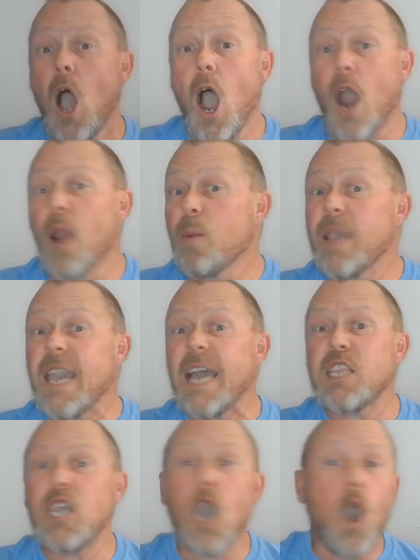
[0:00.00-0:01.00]
All right, we got
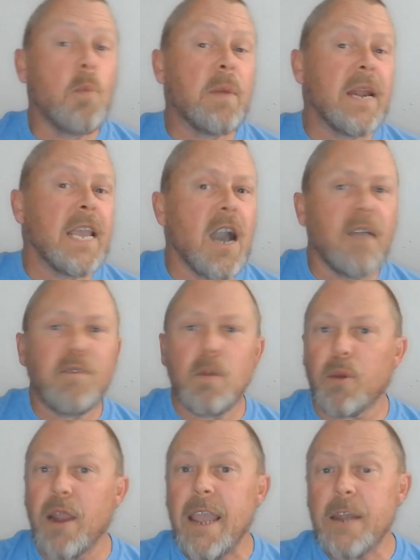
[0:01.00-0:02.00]
the opening of a
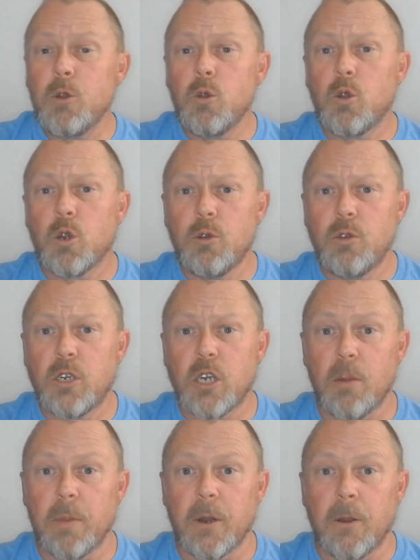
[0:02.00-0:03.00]
brand new cruise
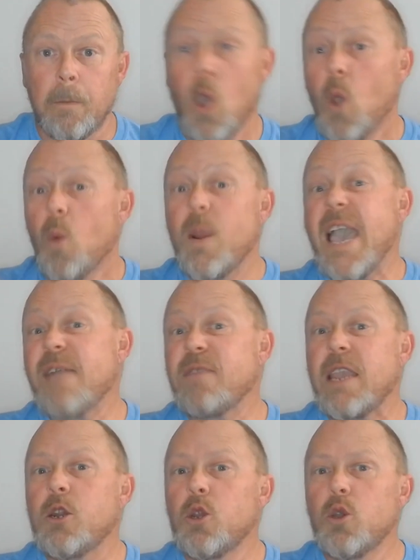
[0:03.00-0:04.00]
terminal. We have a
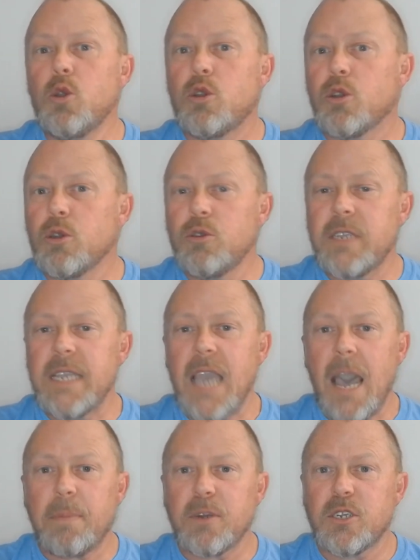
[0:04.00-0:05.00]
new cruising
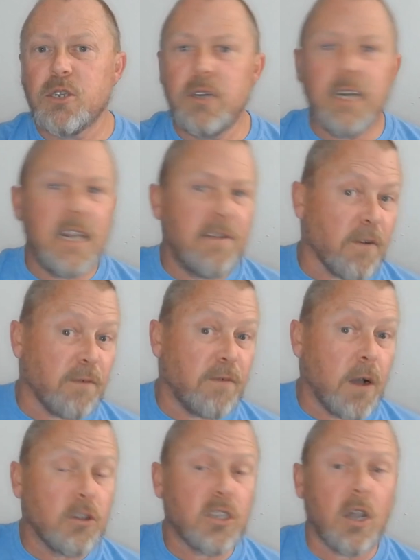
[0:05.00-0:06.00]
opportunity for
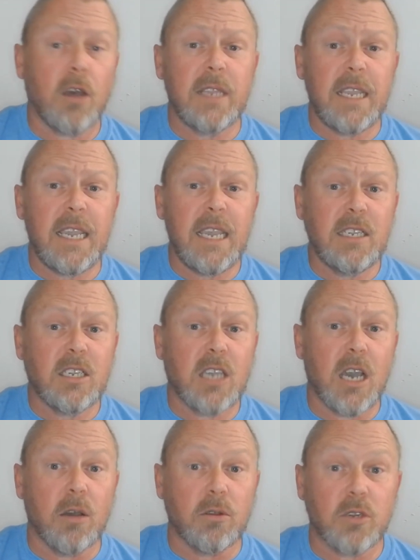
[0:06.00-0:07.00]
folks on the East
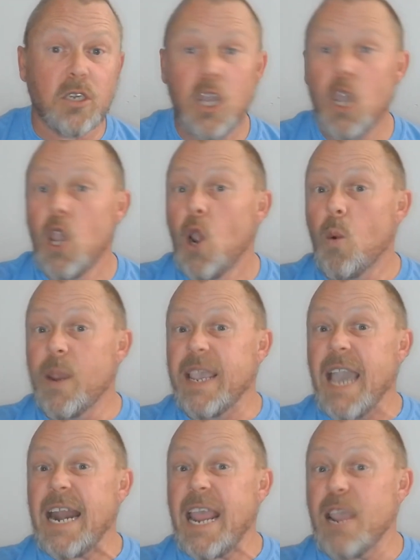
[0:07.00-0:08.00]
Coast. We
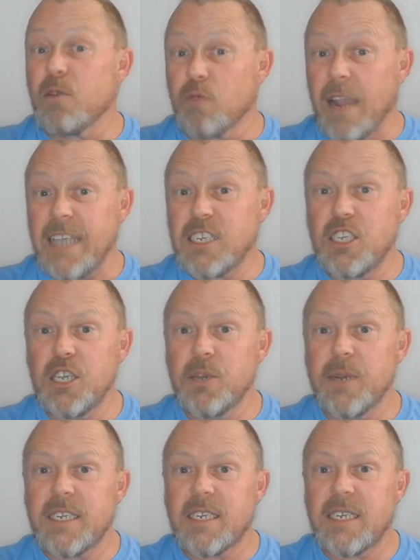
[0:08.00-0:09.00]
got a rescue
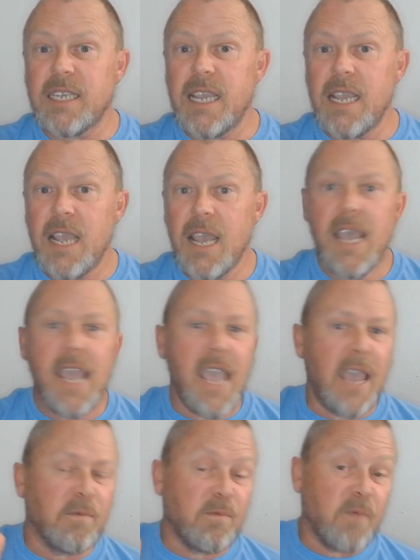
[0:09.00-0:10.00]
at sea.
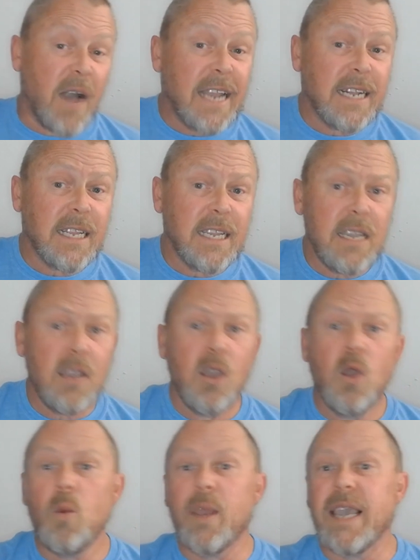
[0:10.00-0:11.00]
And finally,
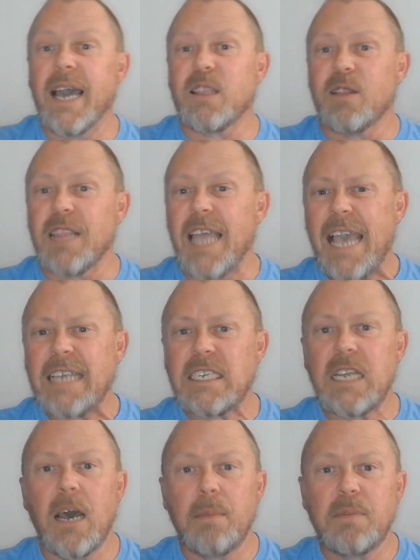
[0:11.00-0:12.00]
we got the last
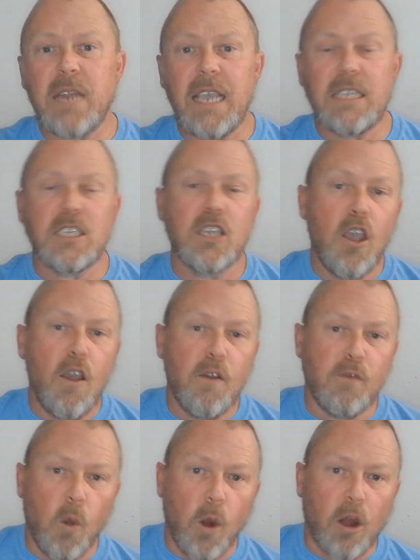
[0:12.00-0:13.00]
updates
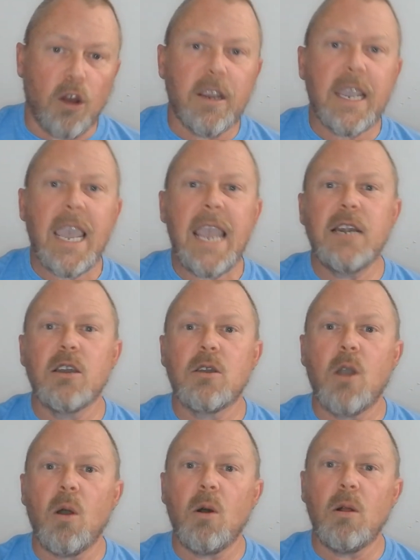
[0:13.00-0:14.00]
for Hurricane
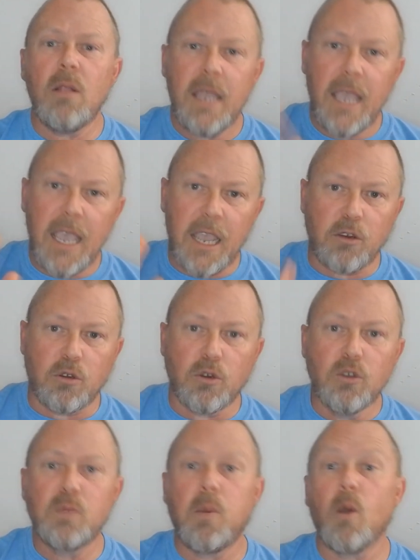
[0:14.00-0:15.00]
Nicole and cruise
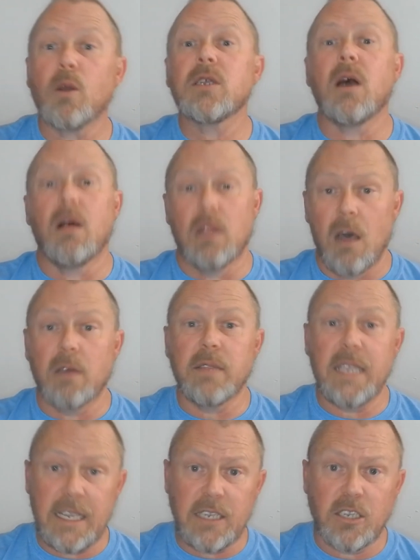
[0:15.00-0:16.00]
ports along
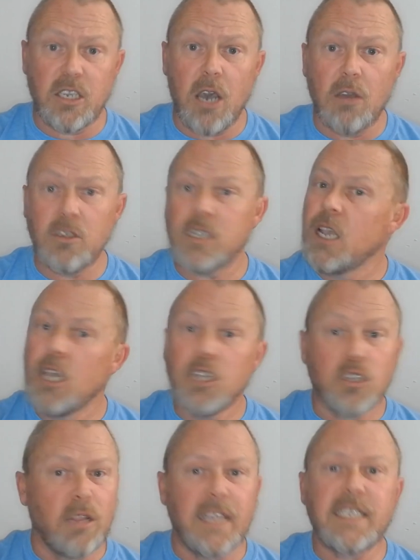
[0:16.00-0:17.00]
the East Coast. So
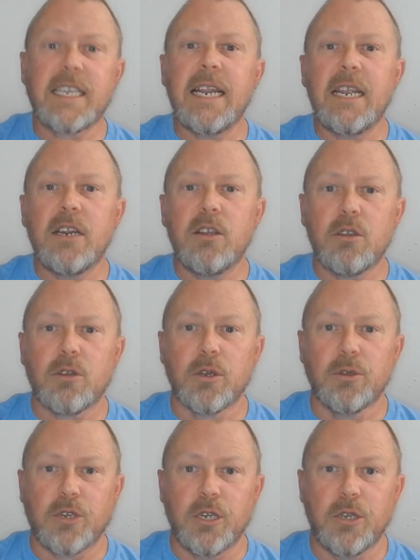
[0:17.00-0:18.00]
let's get into the
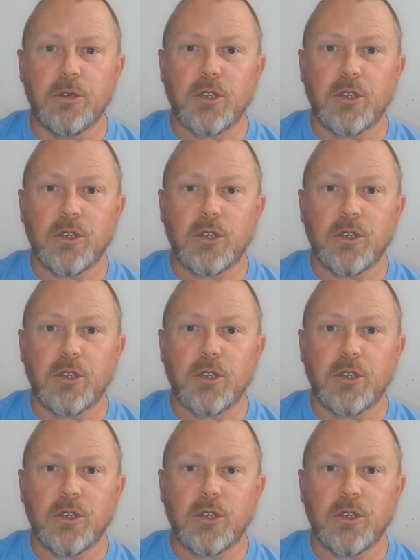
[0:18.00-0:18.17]
cruise news.